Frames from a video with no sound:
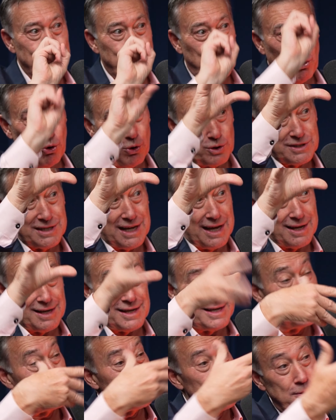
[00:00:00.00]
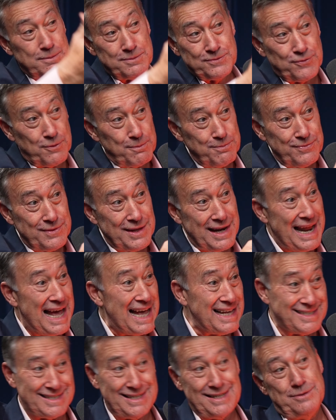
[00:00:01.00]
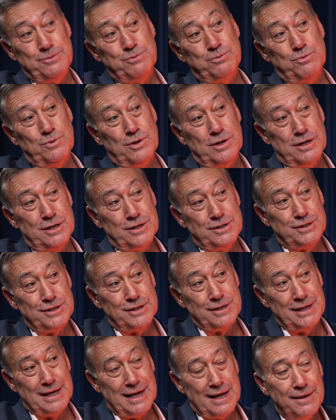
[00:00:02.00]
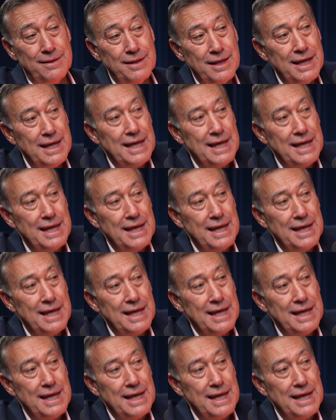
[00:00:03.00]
Porta comes from the Latin word, yeah?